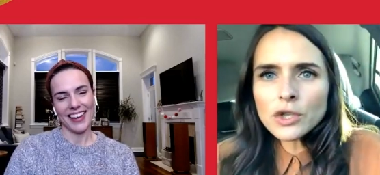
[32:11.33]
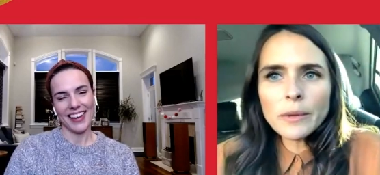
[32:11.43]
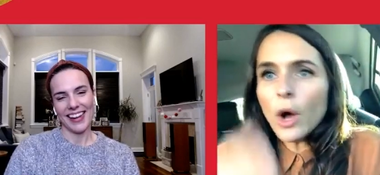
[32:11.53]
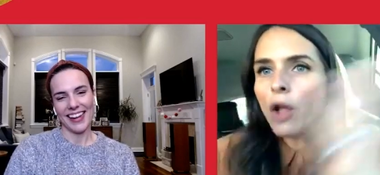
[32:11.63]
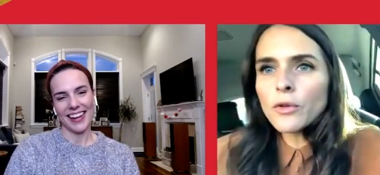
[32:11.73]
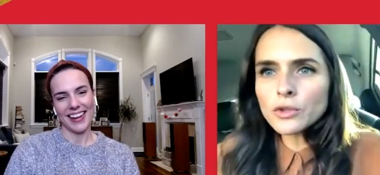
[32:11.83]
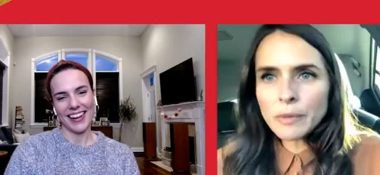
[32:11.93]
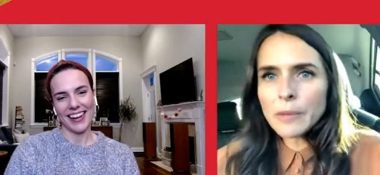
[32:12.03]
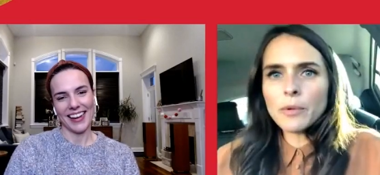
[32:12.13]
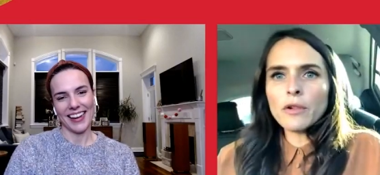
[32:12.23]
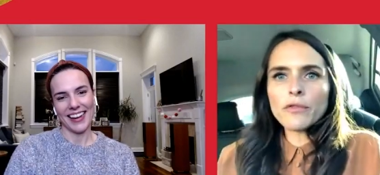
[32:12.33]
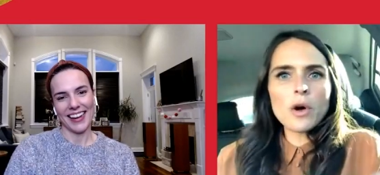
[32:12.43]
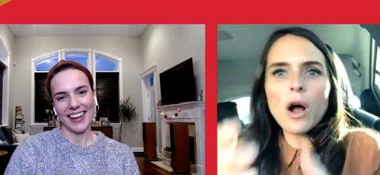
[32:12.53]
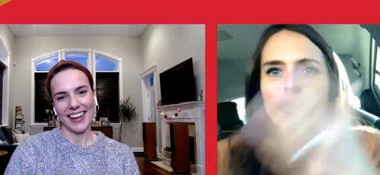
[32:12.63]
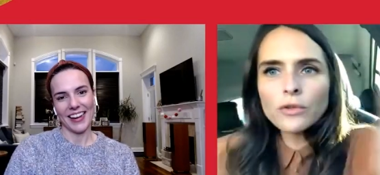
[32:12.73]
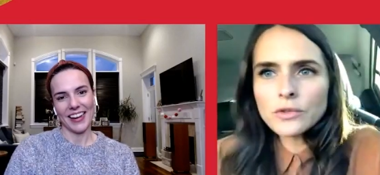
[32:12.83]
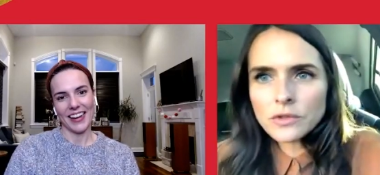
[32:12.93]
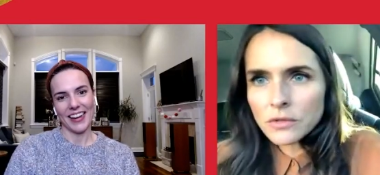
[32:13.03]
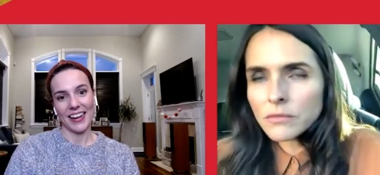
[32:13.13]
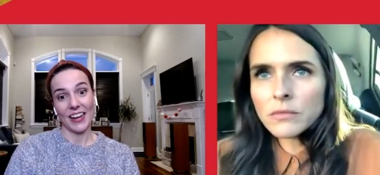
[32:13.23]
Speaker 1: to be all those people for all
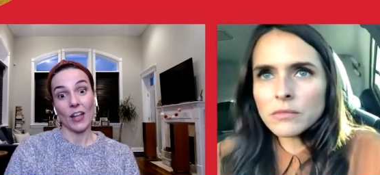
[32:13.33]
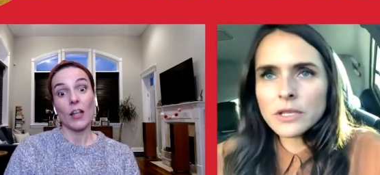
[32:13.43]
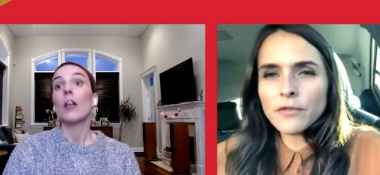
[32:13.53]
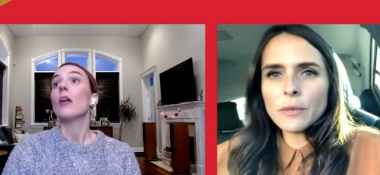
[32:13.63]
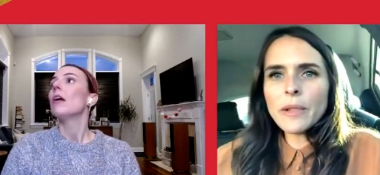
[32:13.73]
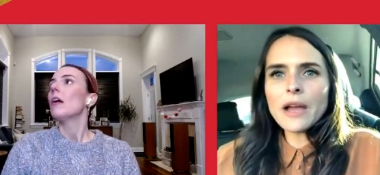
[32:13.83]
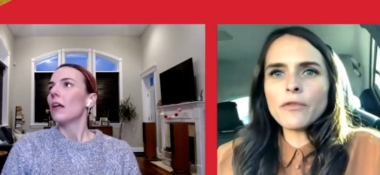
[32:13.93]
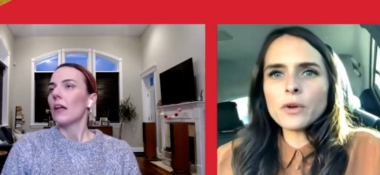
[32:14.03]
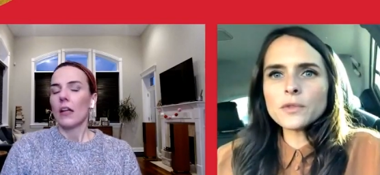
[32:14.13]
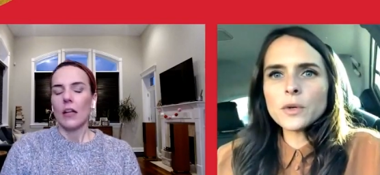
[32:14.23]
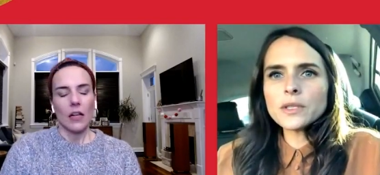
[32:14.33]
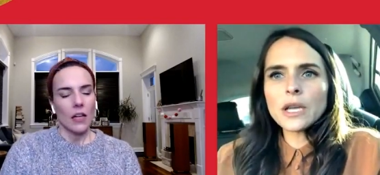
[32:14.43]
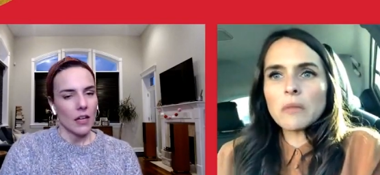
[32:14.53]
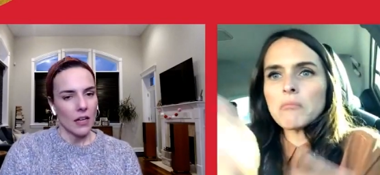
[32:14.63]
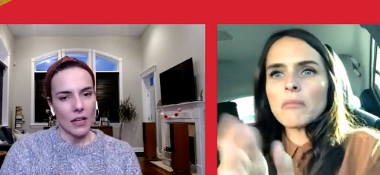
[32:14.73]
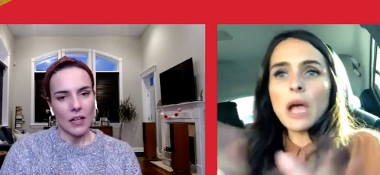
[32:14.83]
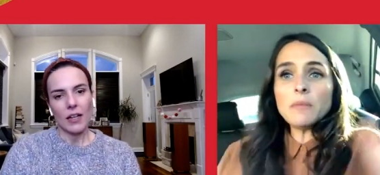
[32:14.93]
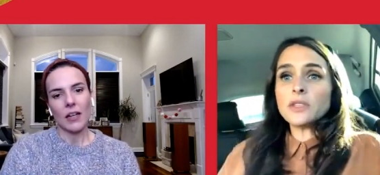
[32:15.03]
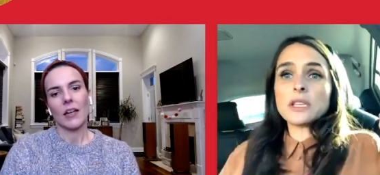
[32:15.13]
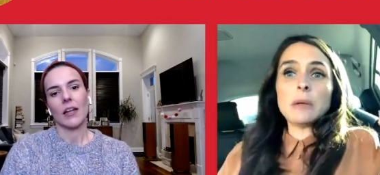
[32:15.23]
those different platforms. So it's like, I'm
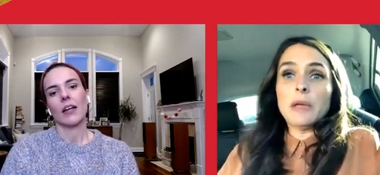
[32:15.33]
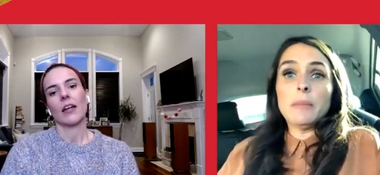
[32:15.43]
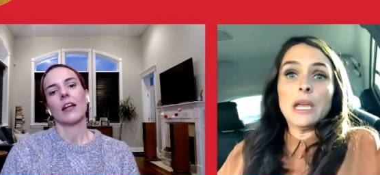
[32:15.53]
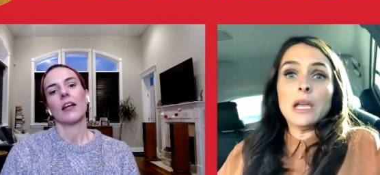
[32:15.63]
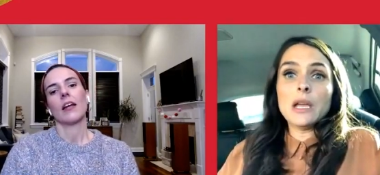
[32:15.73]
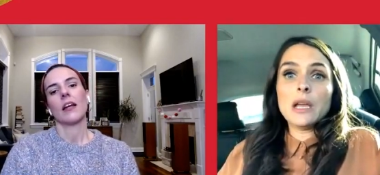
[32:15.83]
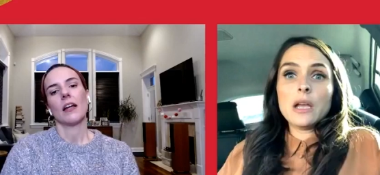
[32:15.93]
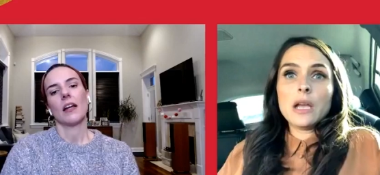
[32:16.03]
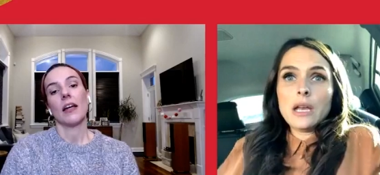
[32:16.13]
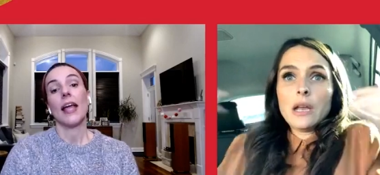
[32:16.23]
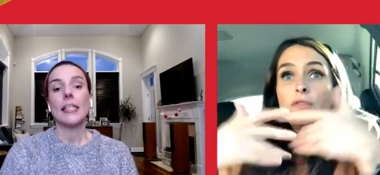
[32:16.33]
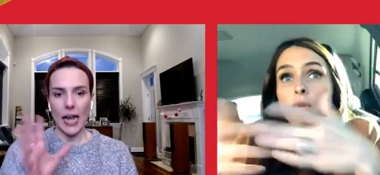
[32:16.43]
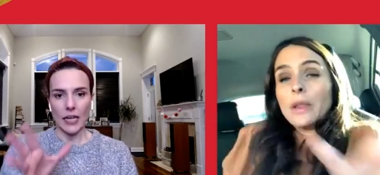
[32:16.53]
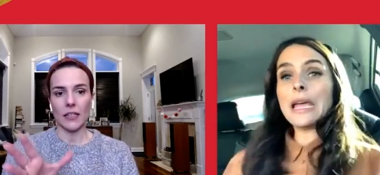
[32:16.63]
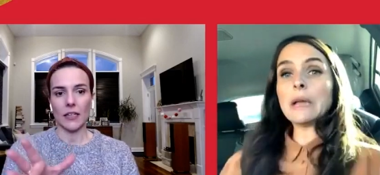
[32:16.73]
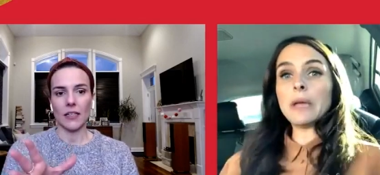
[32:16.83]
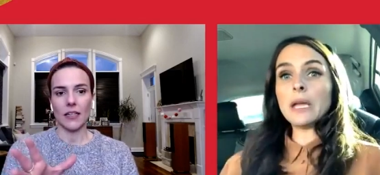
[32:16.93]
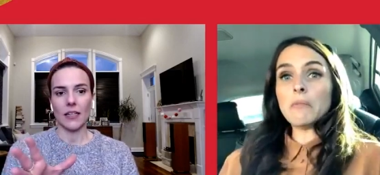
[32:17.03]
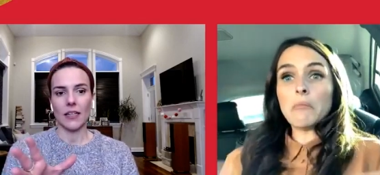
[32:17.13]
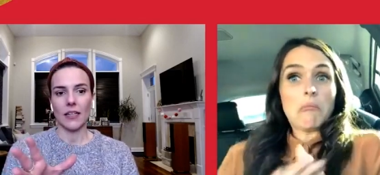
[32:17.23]
just going to be me. And exactly. like
Speaker 2: me,
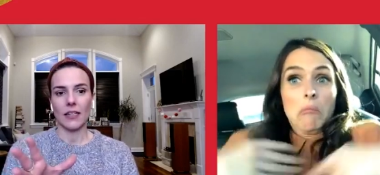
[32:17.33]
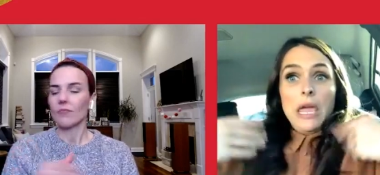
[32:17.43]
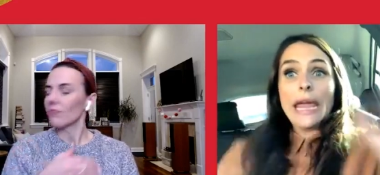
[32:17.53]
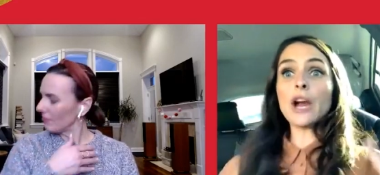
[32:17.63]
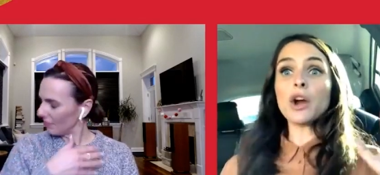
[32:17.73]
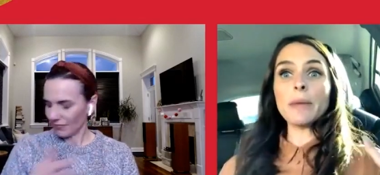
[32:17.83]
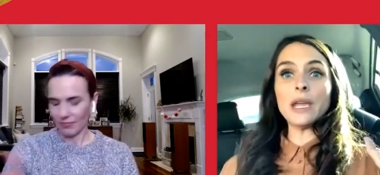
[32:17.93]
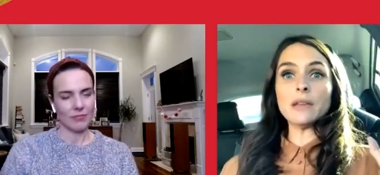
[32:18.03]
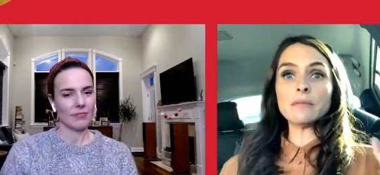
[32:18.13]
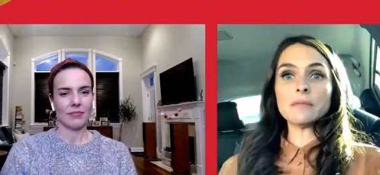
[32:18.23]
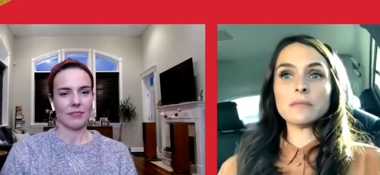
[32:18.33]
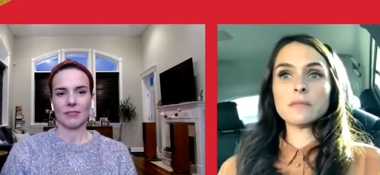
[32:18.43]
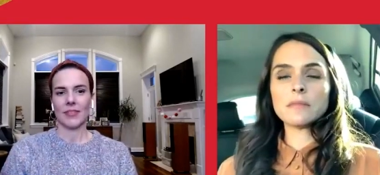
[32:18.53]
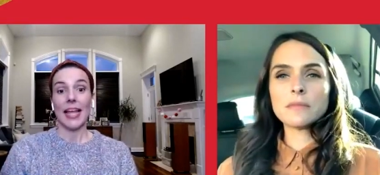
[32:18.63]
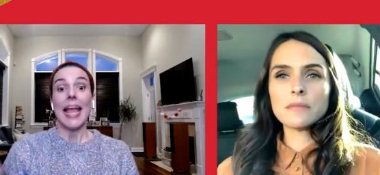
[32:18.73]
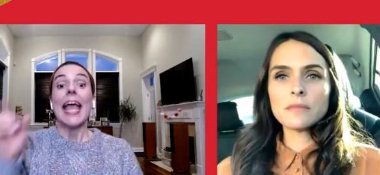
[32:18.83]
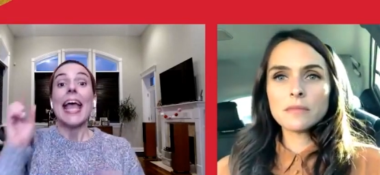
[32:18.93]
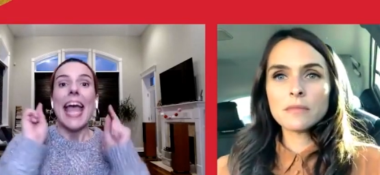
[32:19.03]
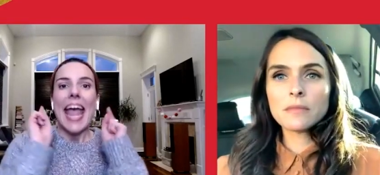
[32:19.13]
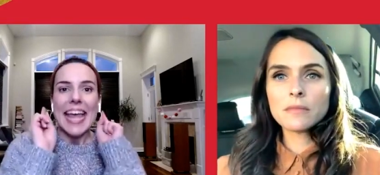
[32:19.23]
air me.
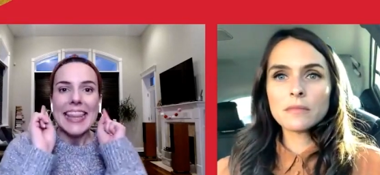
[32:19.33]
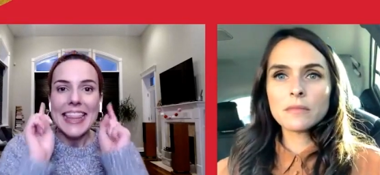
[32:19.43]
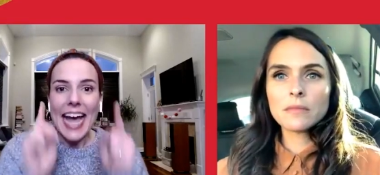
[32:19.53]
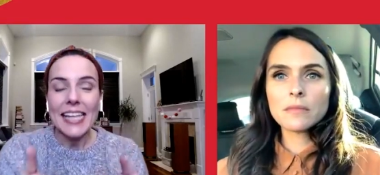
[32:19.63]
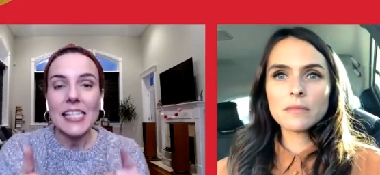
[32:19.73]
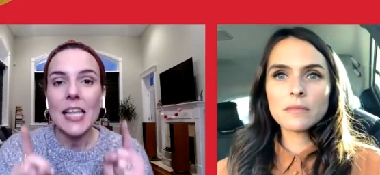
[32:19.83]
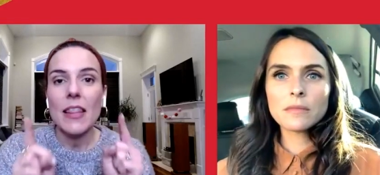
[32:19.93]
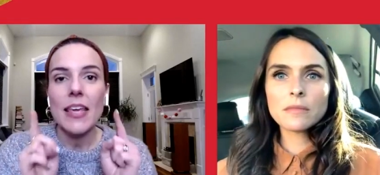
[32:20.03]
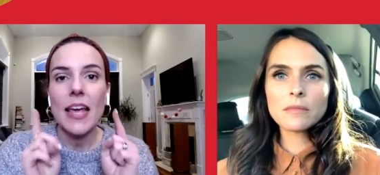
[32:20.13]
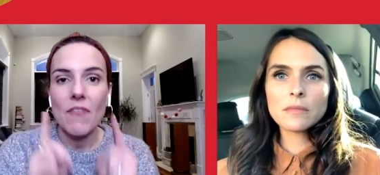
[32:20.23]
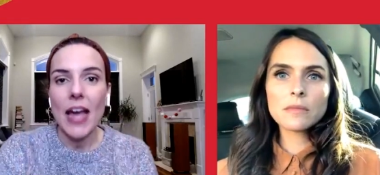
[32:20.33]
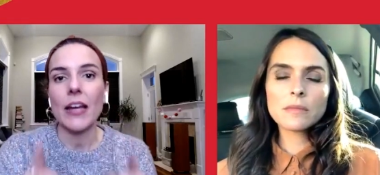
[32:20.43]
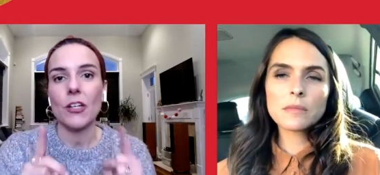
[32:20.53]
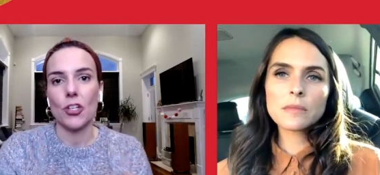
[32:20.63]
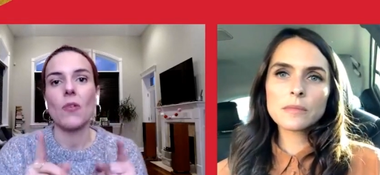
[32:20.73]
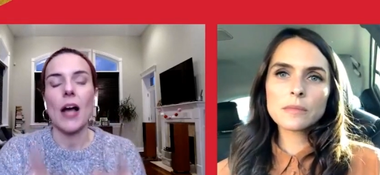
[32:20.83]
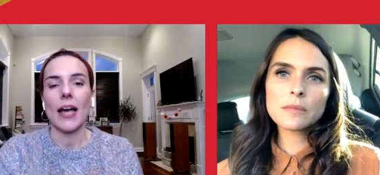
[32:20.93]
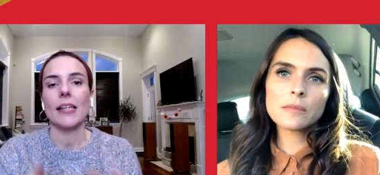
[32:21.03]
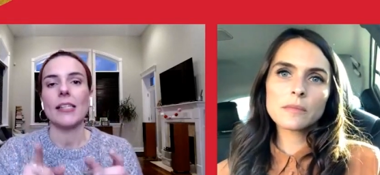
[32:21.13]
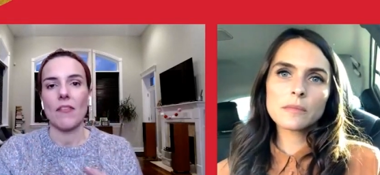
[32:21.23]
And that's the advantage you
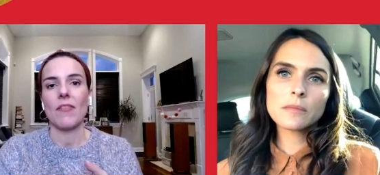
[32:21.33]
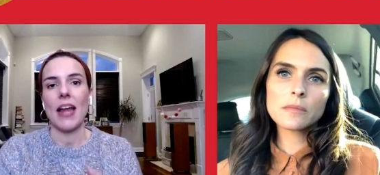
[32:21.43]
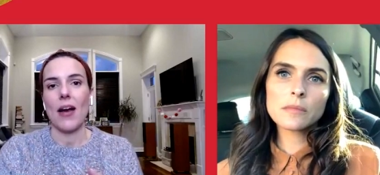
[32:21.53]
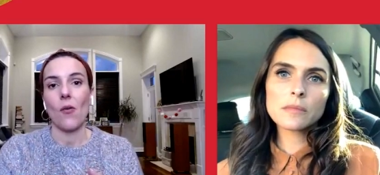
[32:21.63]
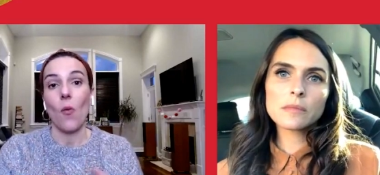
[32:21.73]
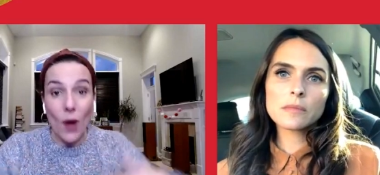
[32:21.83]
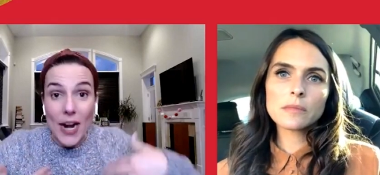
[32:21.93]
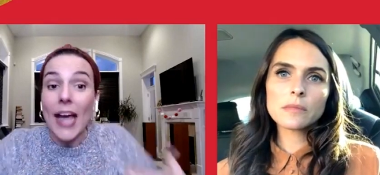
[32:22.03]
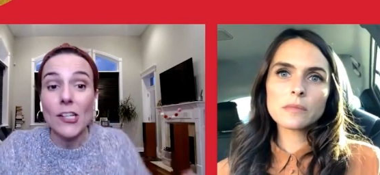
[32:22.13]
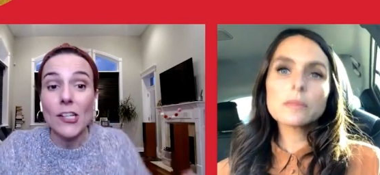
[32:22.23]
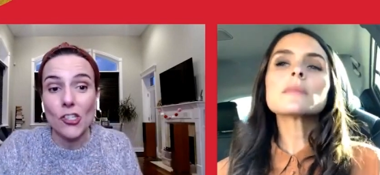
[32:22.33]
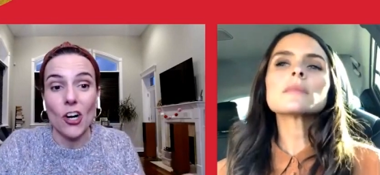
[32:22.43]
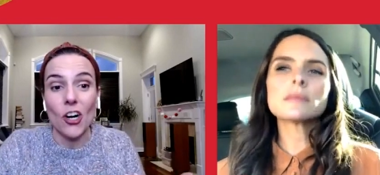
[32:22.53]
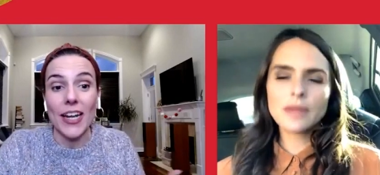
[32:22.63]
guys have now. When I started,